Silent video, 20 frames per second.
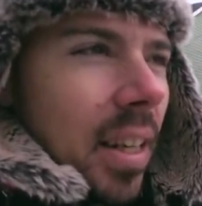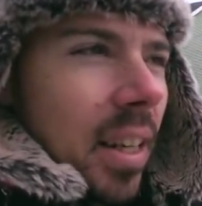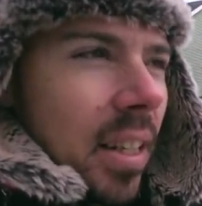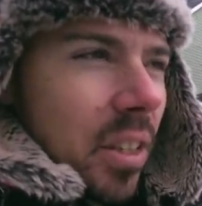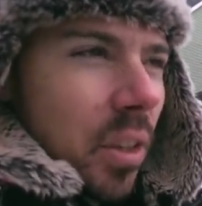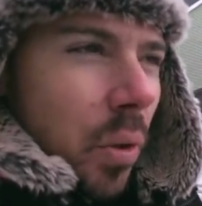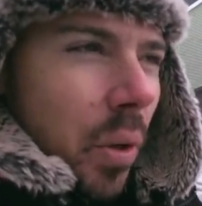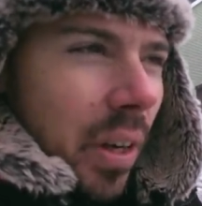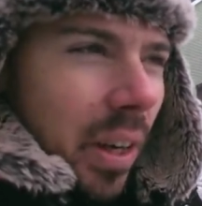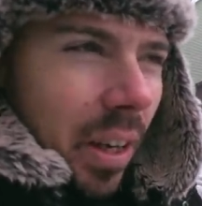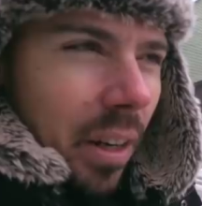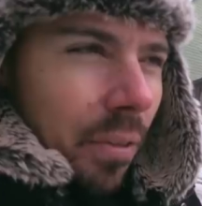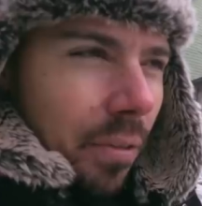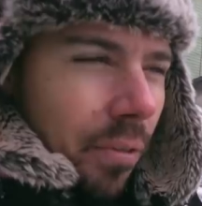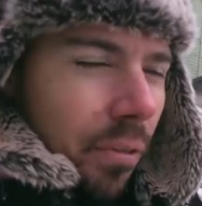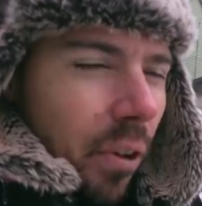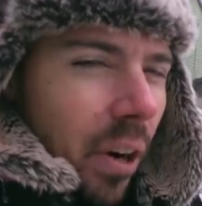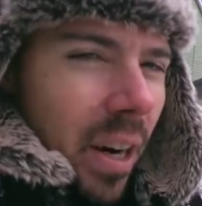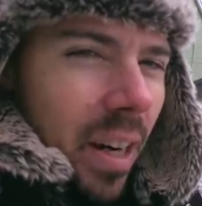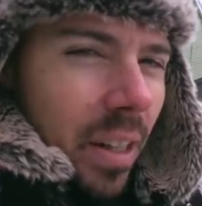And so I get
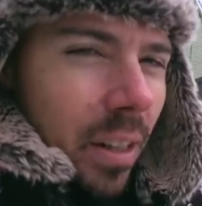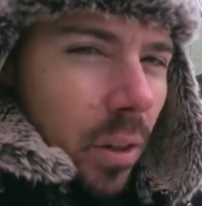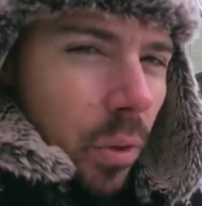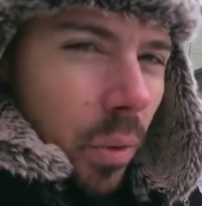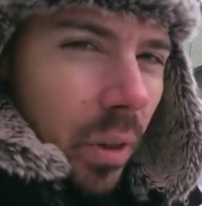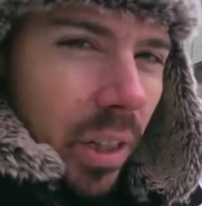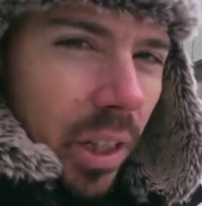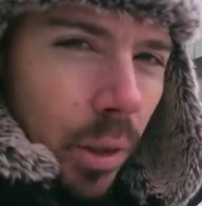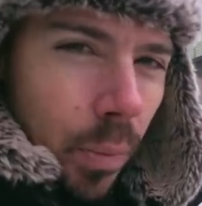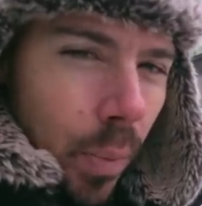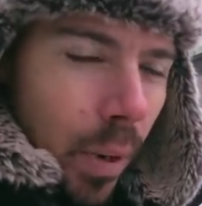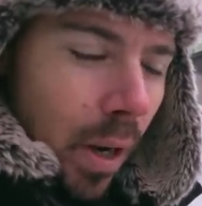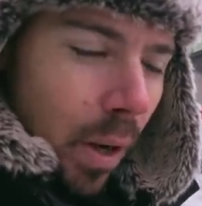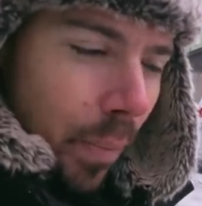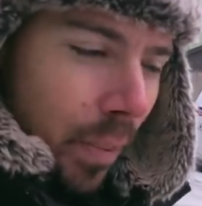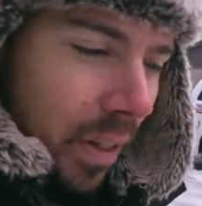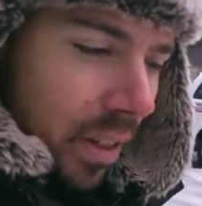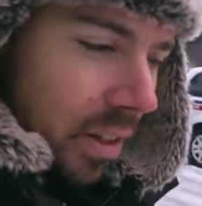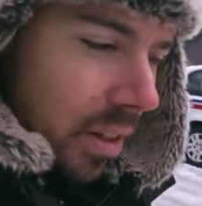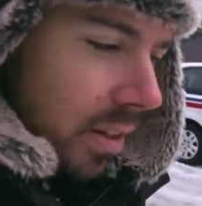afraid to
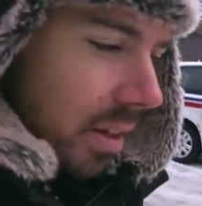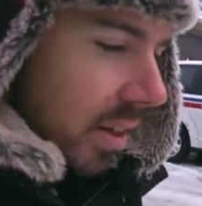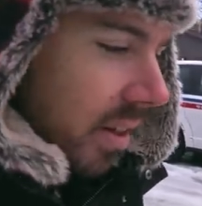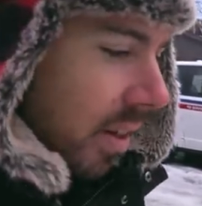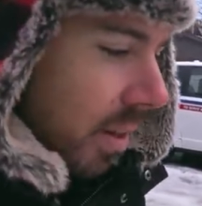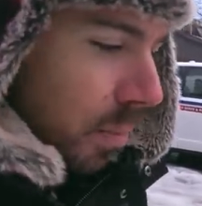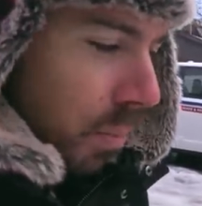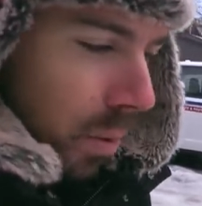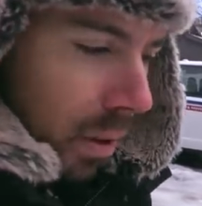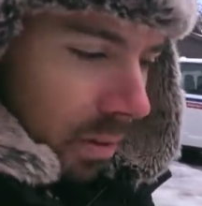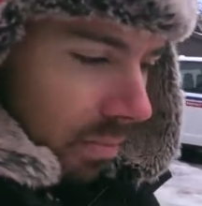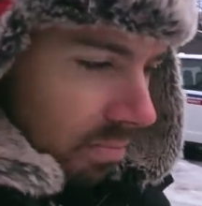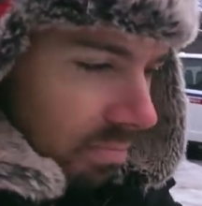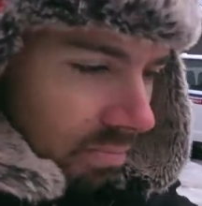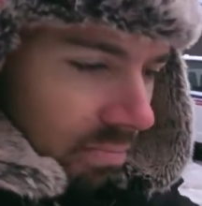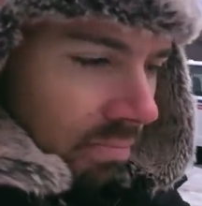experiment. But